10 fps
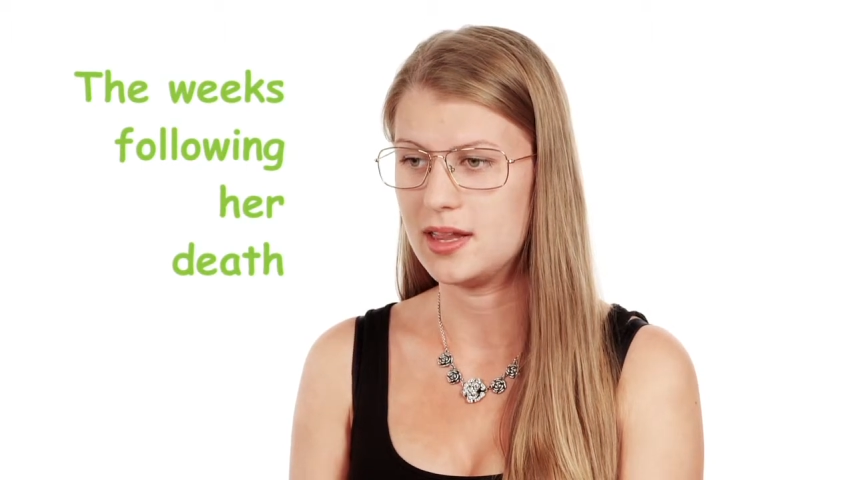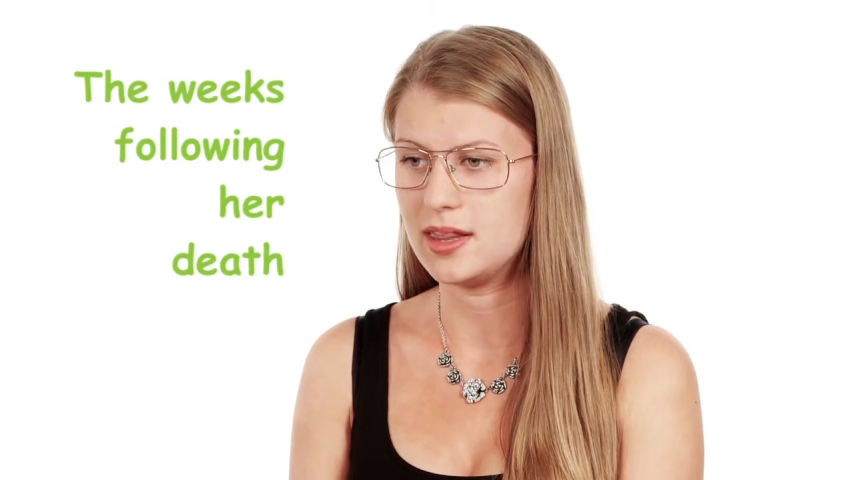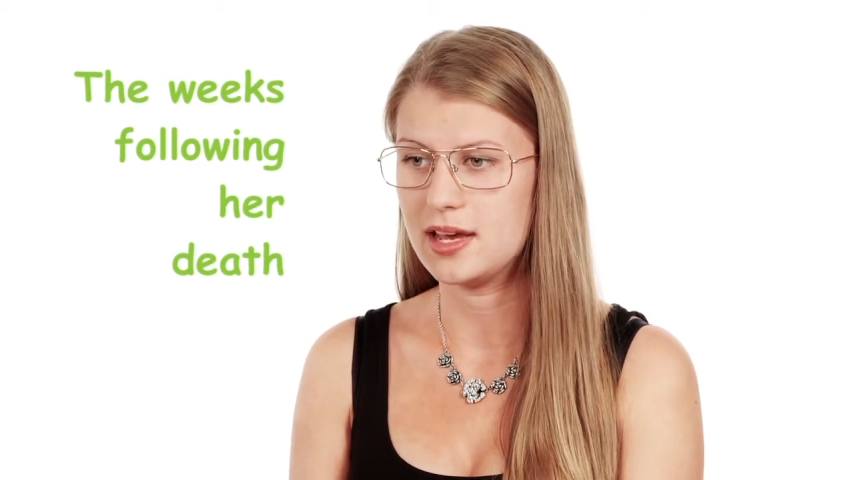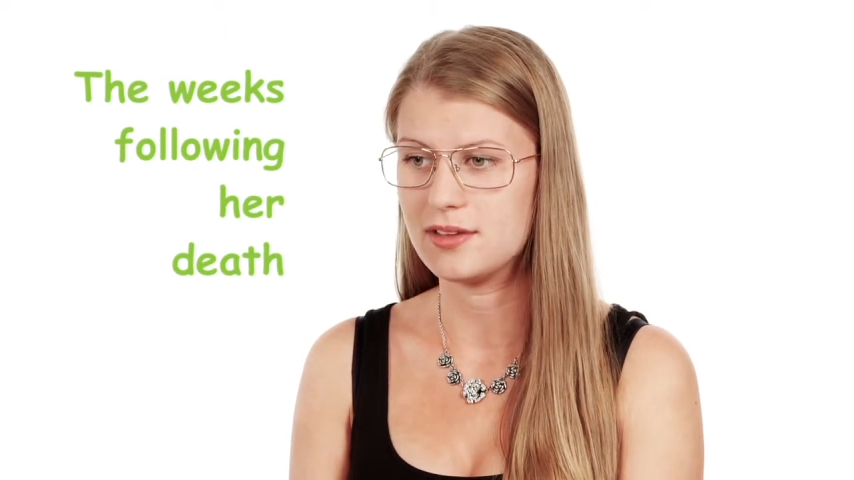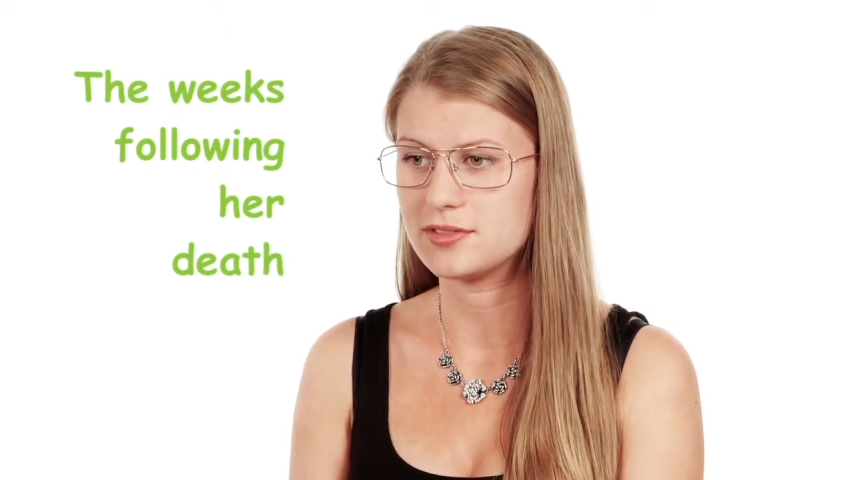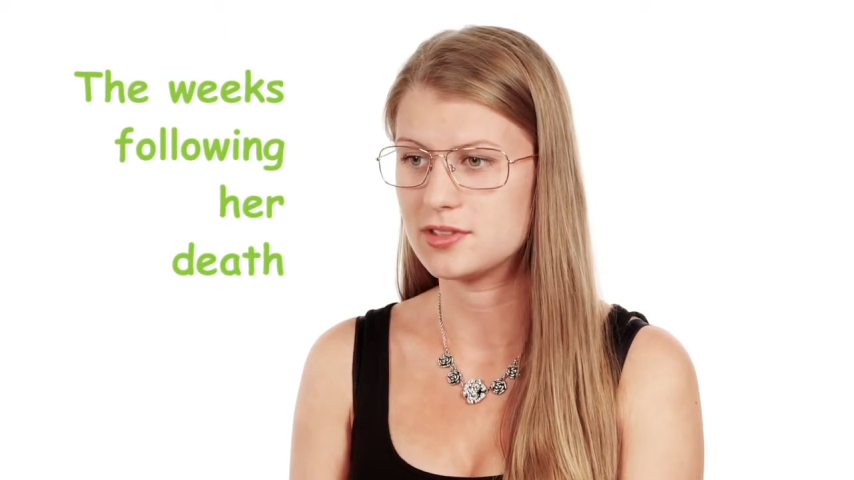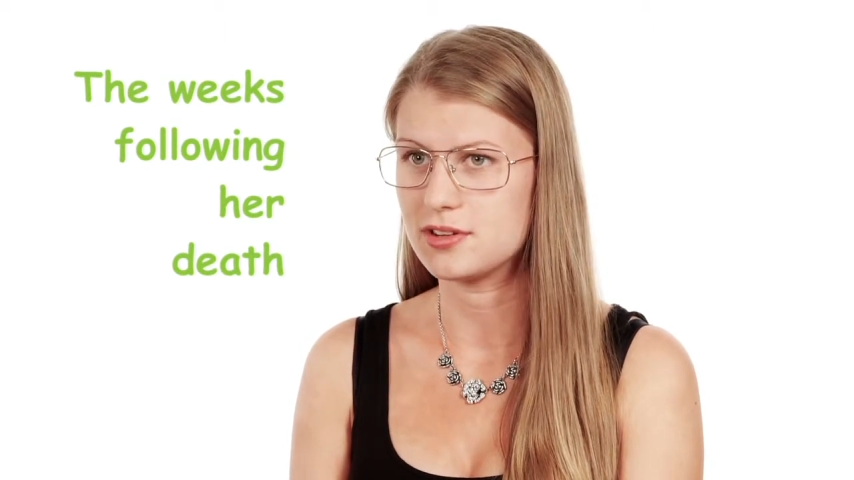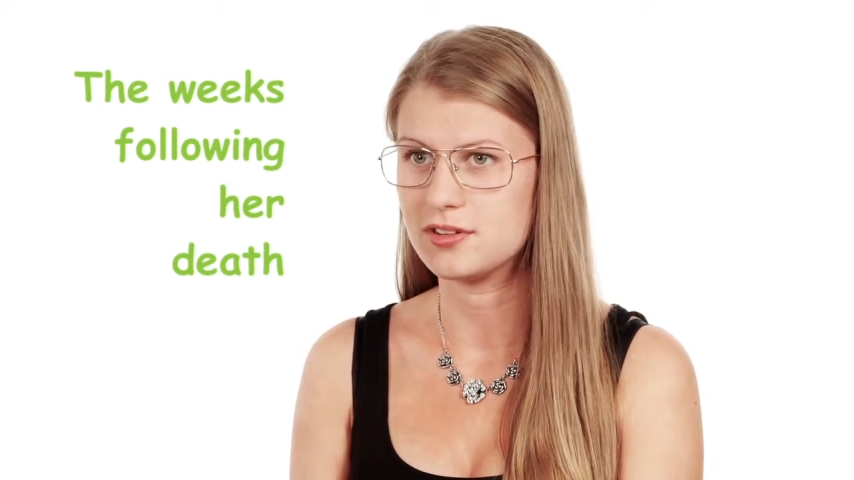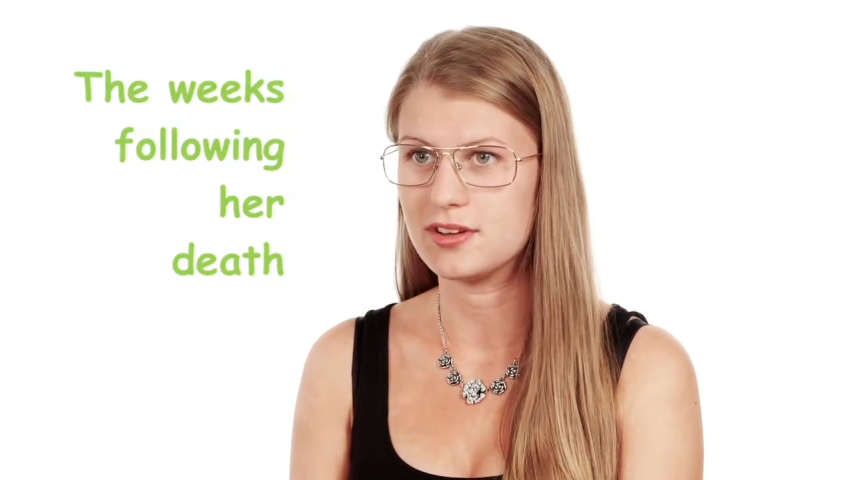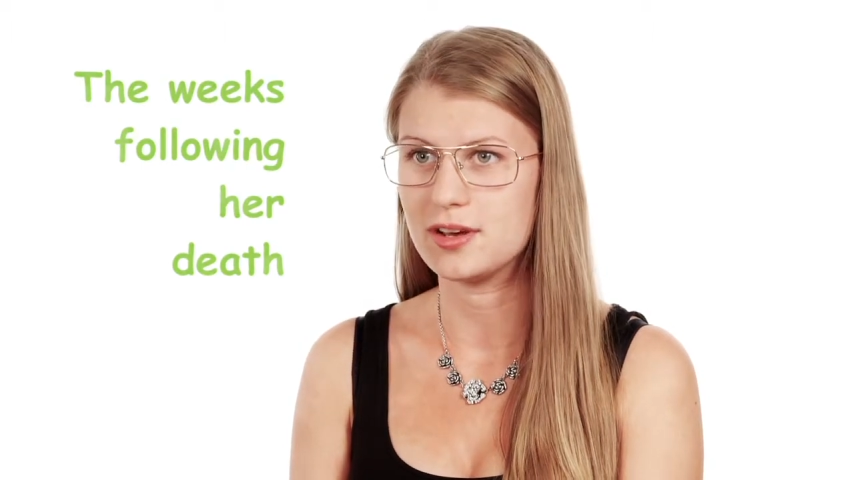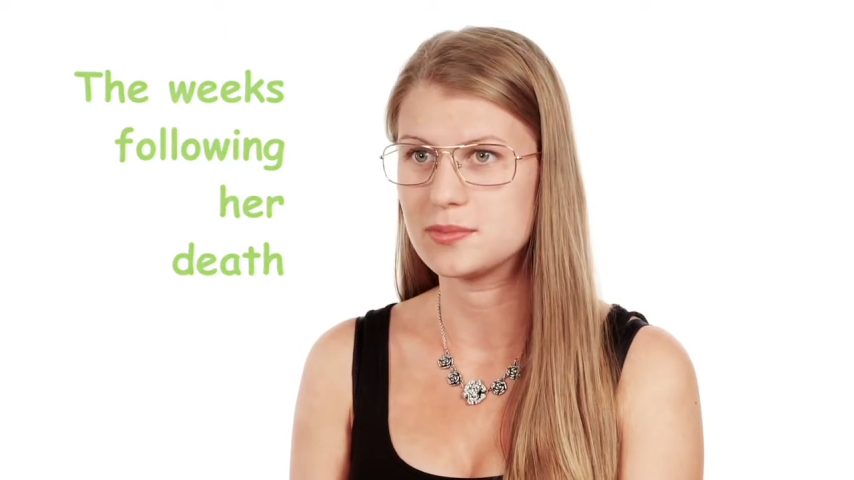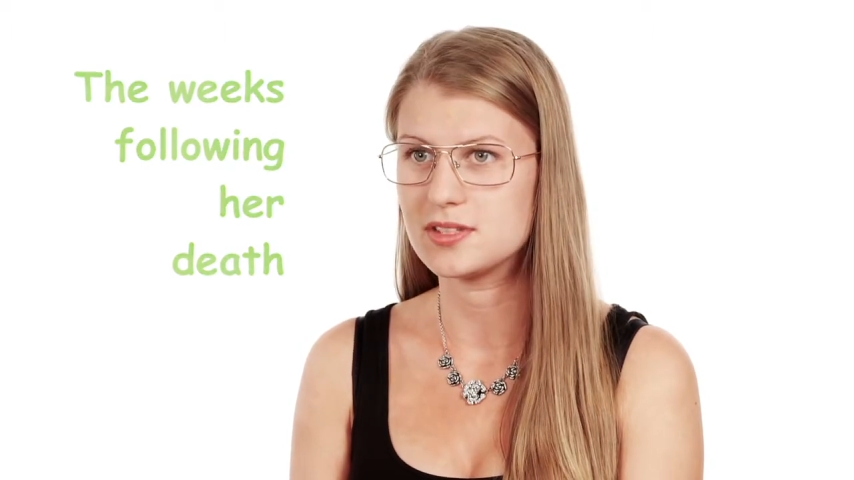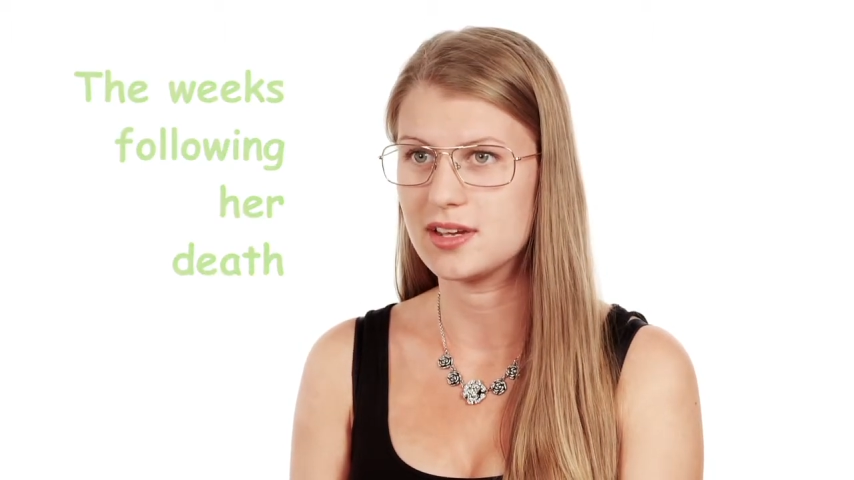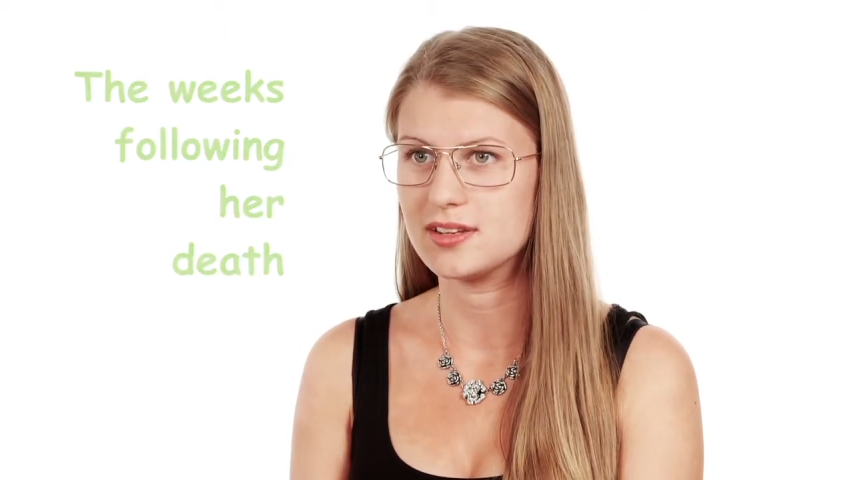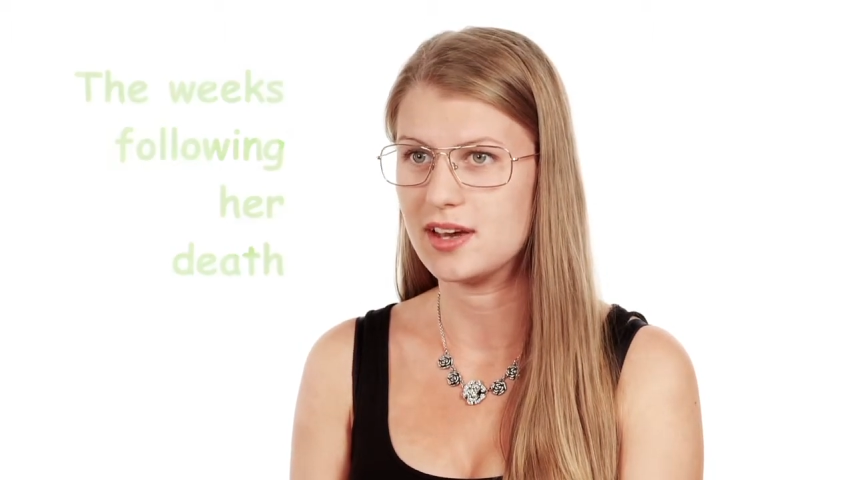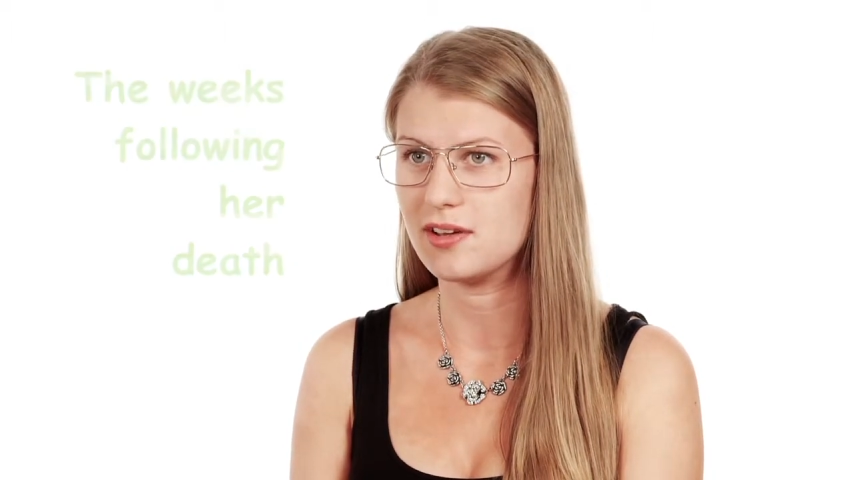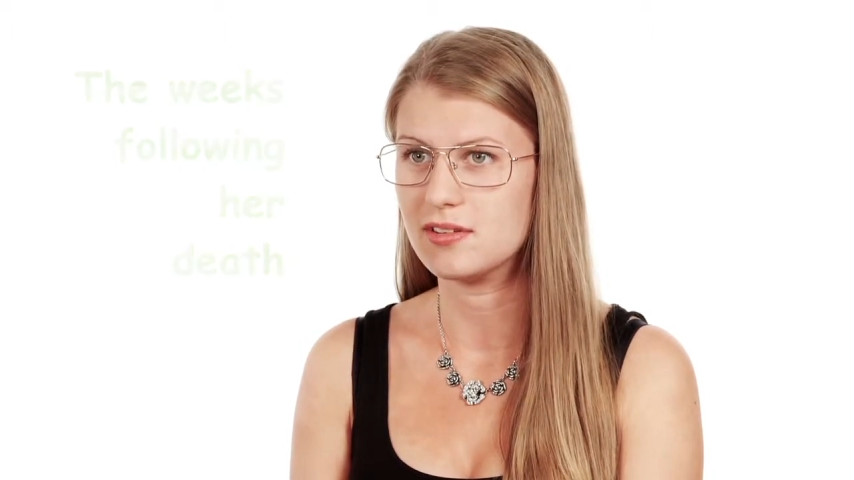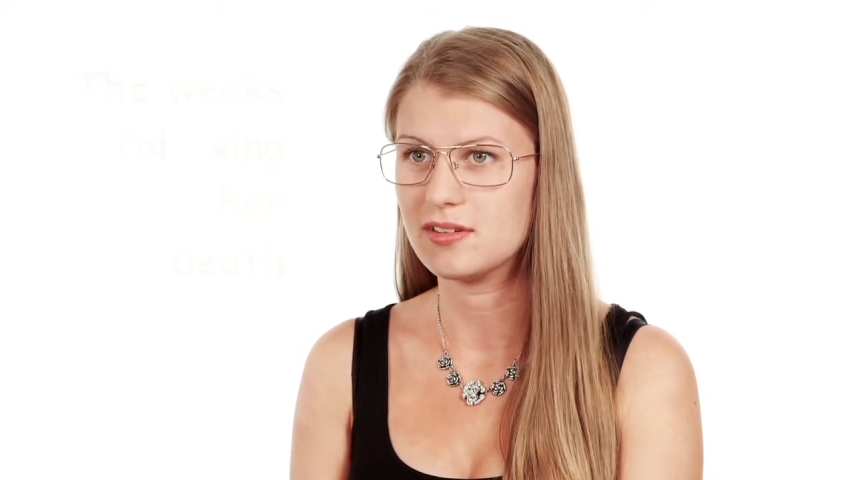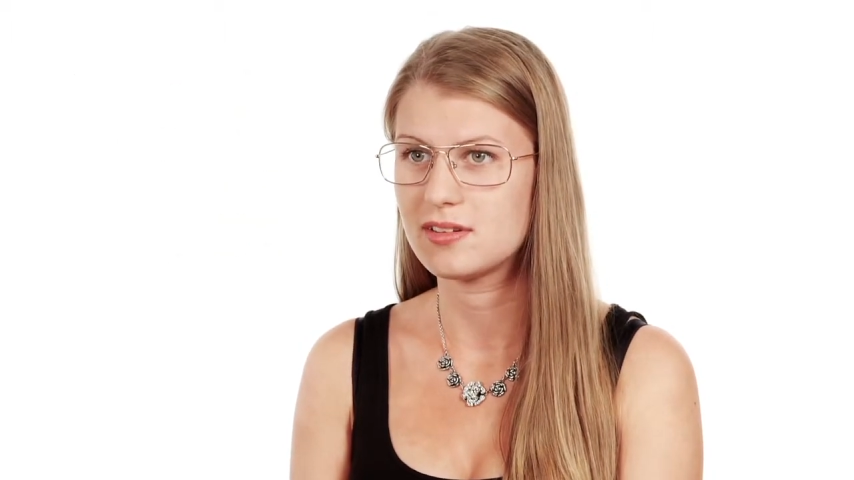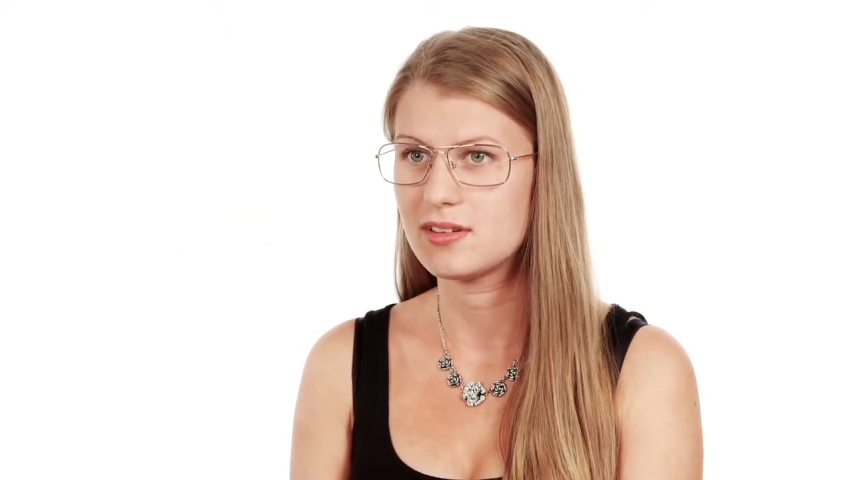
life turned upside down.